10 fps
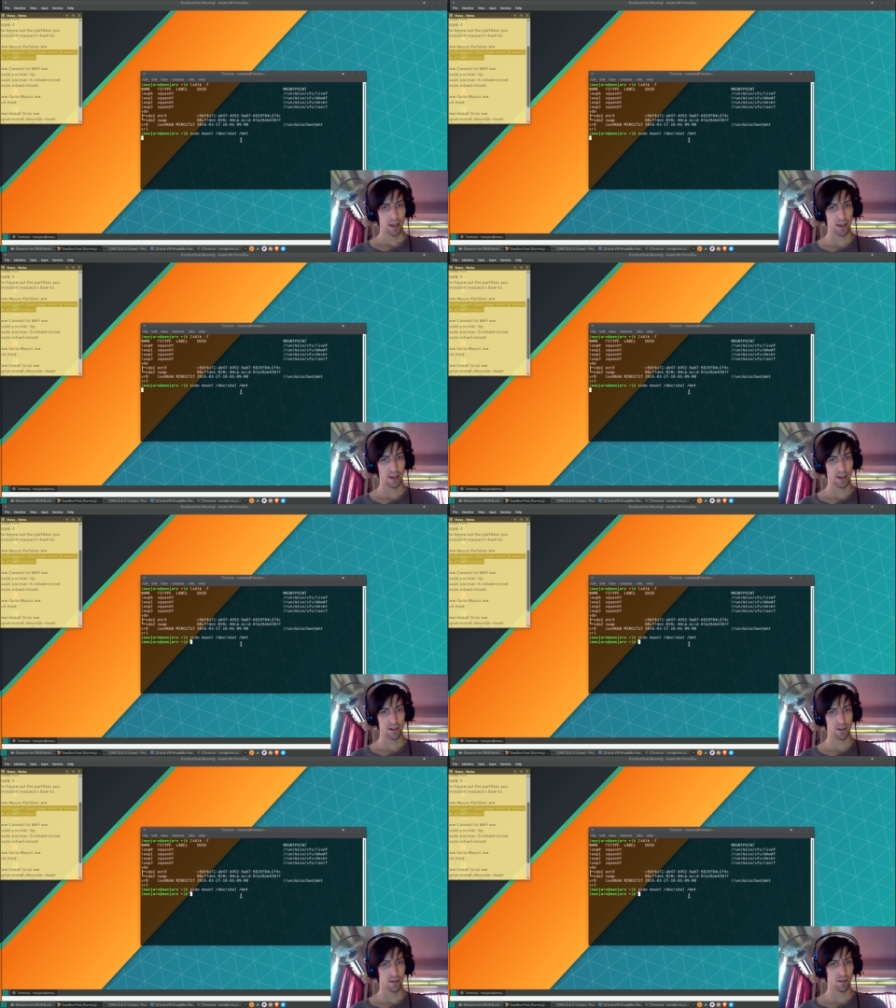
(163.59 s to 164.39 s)

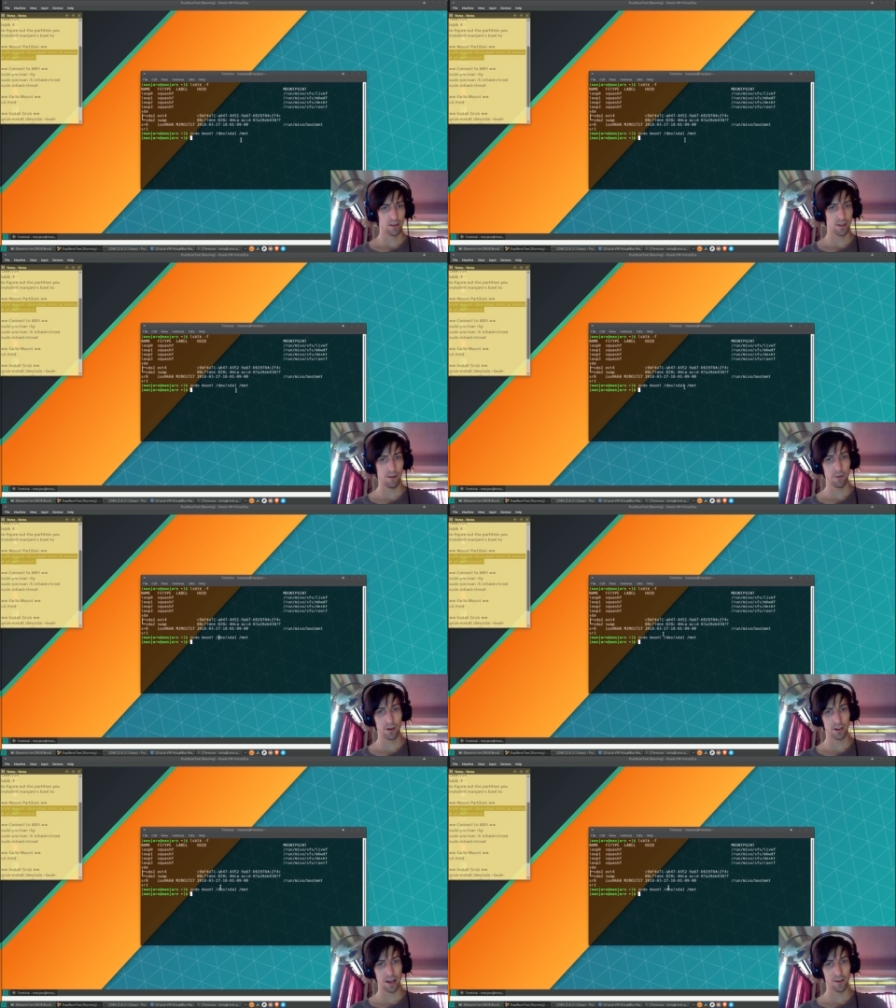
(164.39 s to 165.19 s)
And that
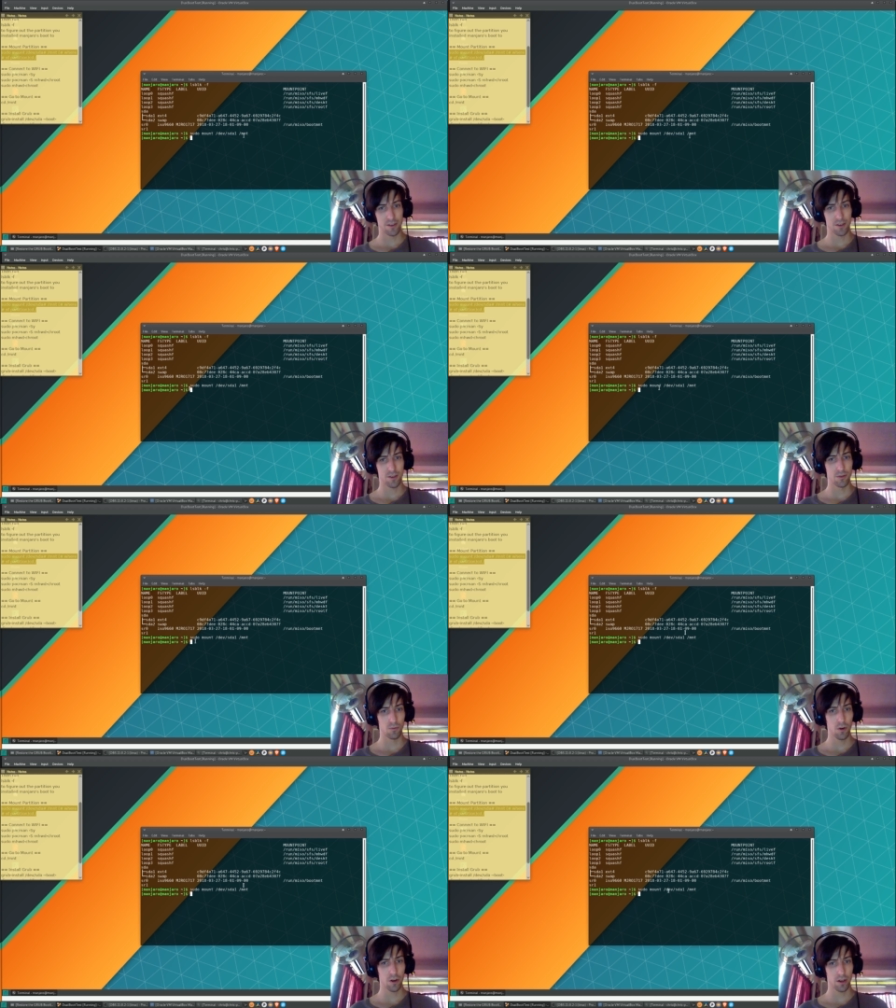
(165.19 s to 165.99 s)
will allow us to
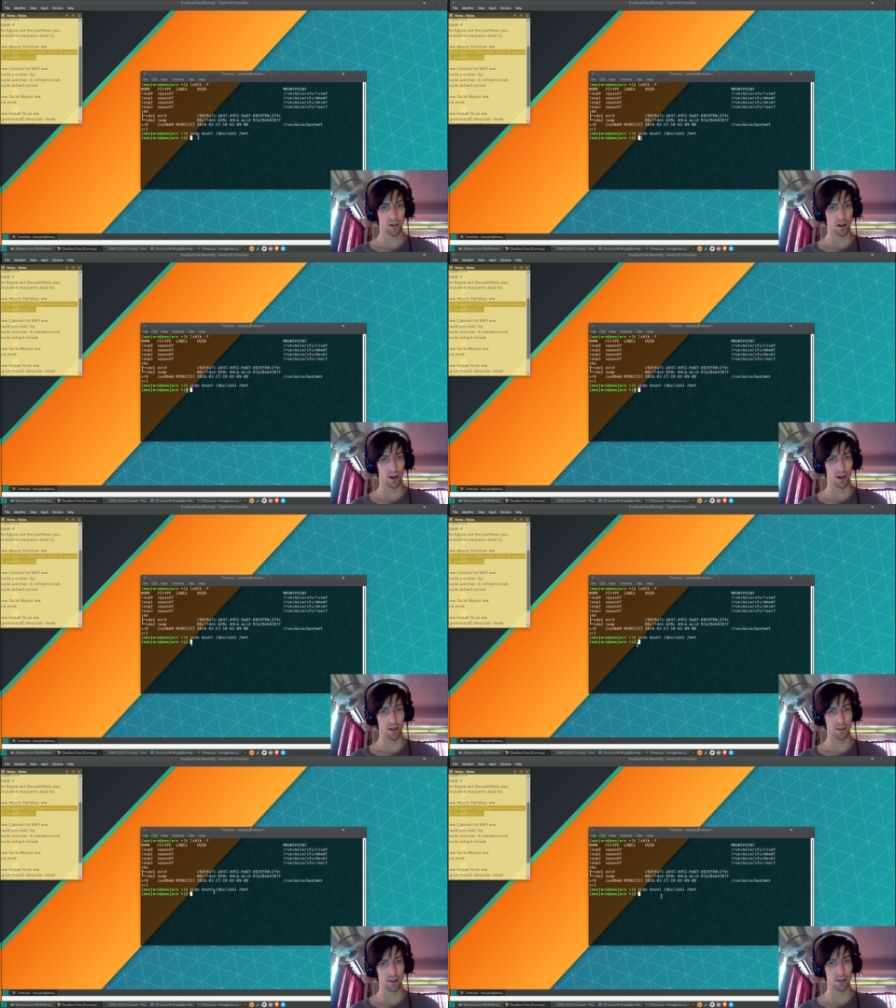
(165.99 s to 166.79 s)
work
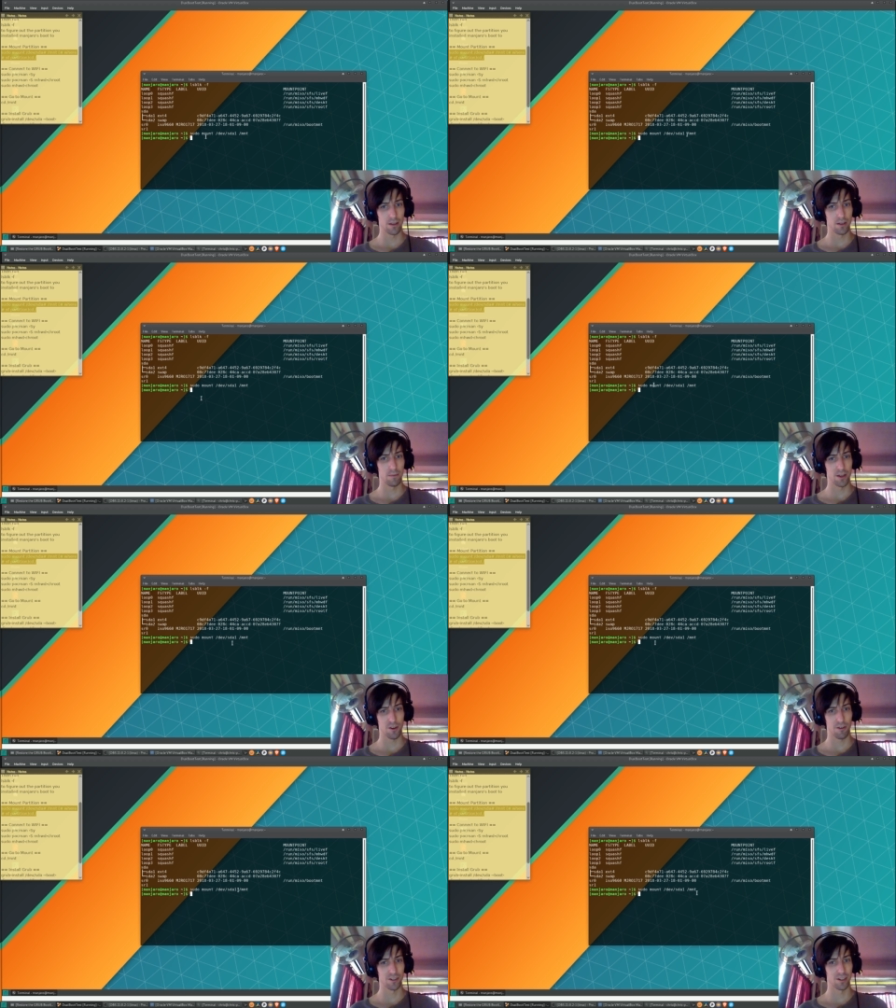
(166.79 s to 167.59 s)
on the
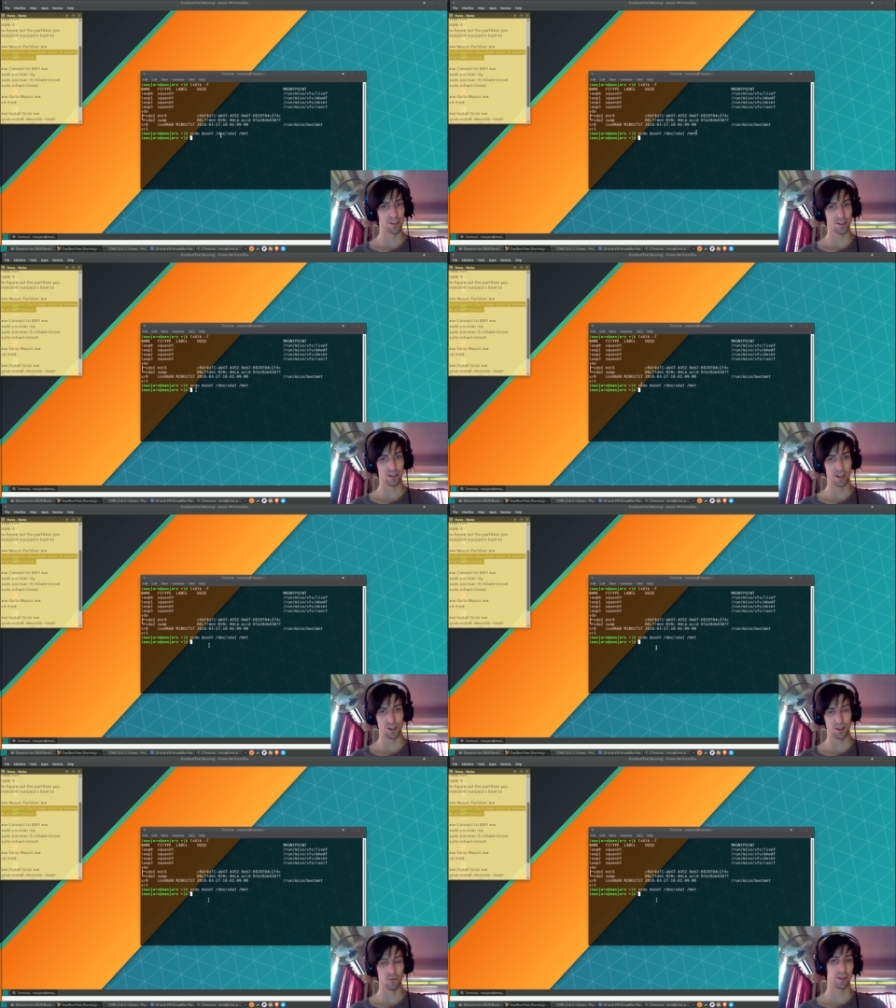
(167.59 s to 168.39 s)
Manjaro
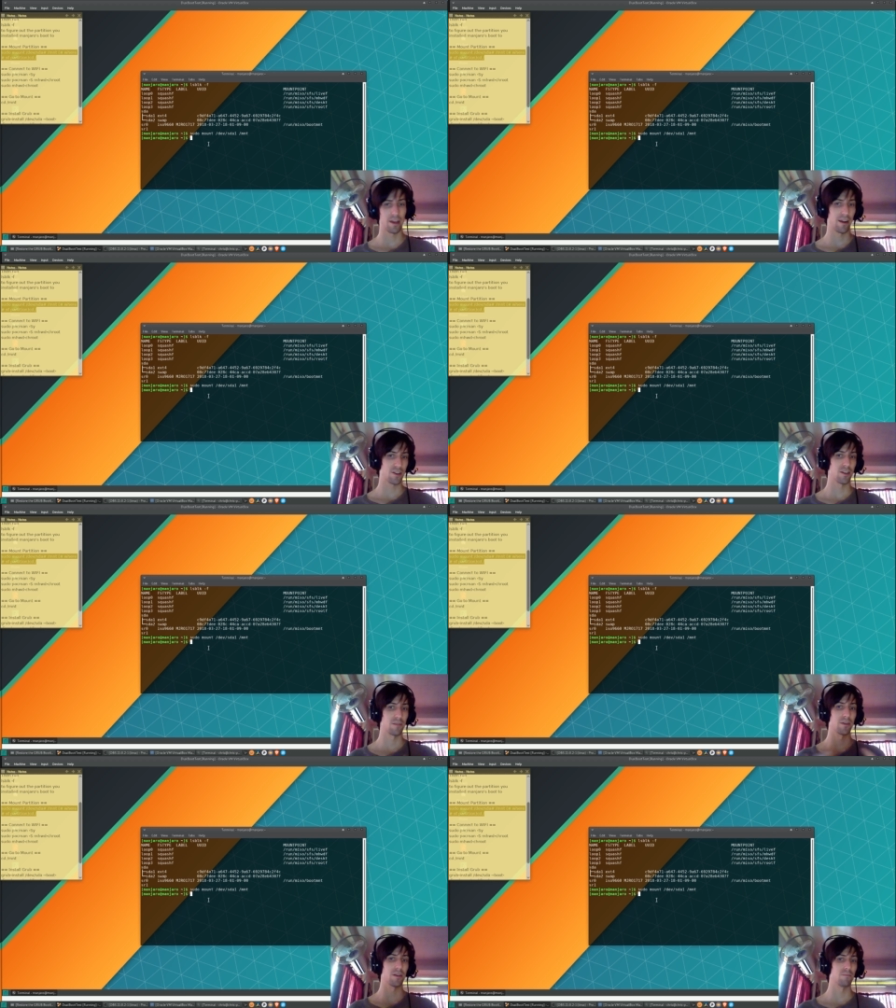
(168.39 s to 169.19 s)
installation without
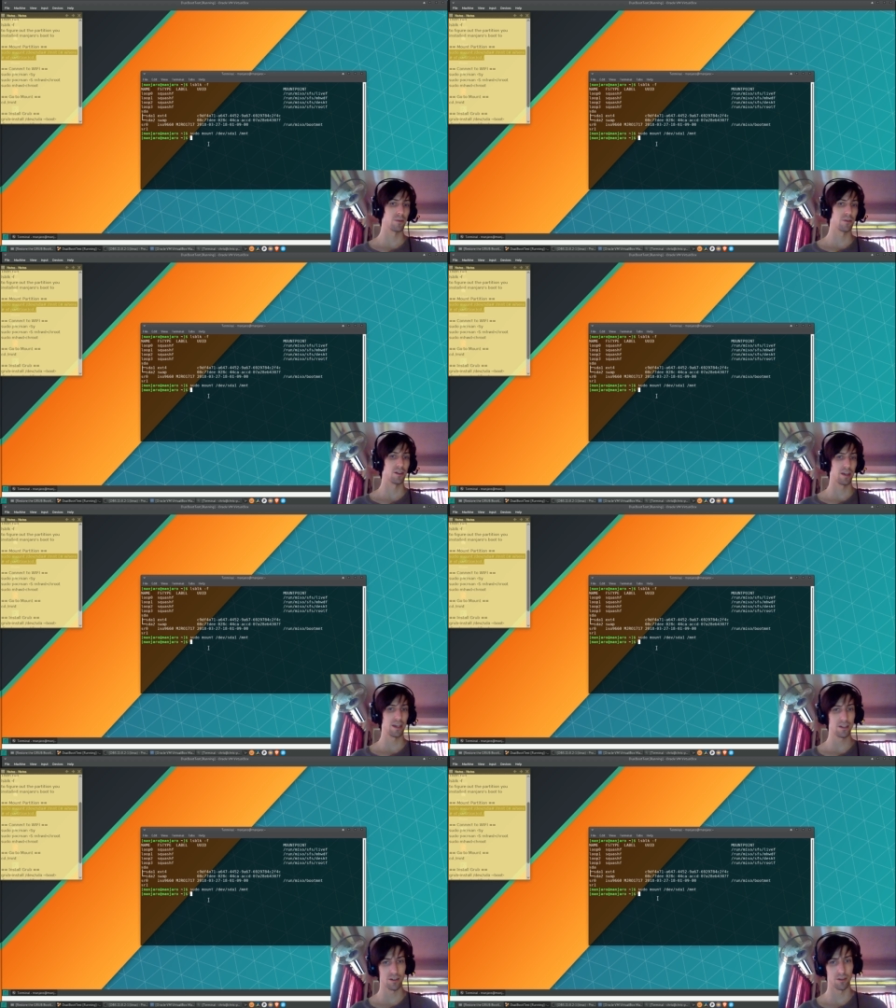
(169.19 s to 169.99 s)
actually being booted
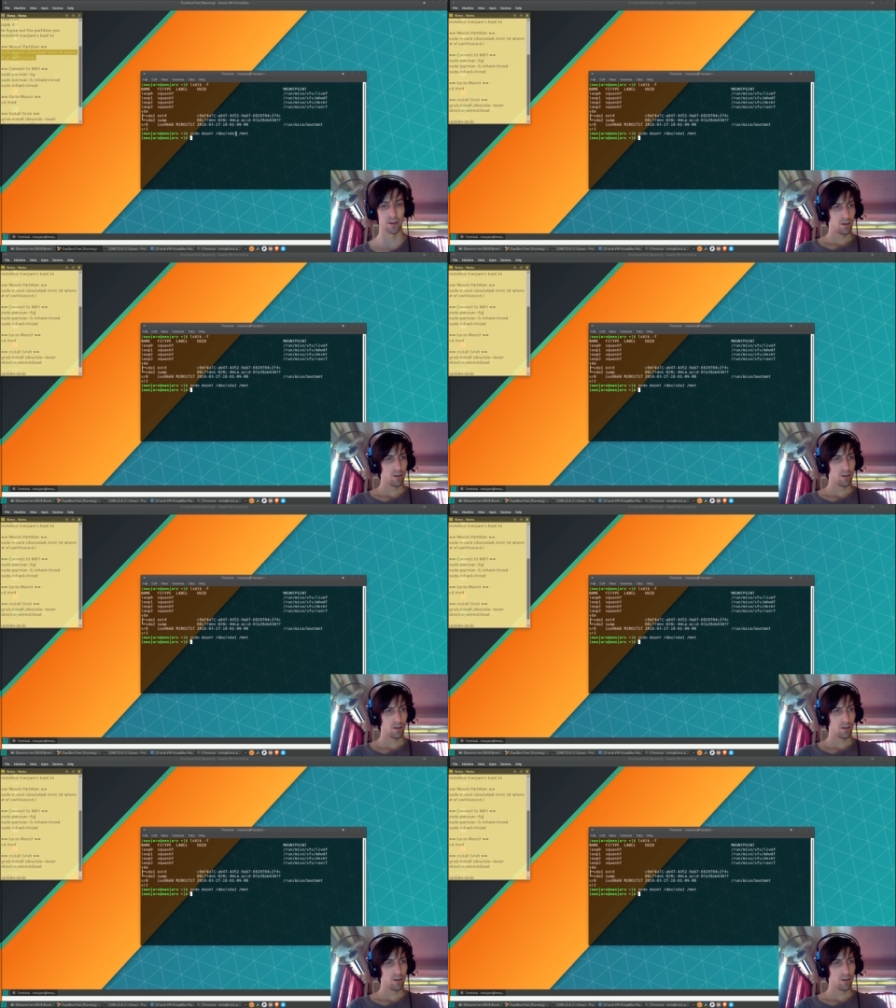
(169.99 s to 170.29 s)
into it.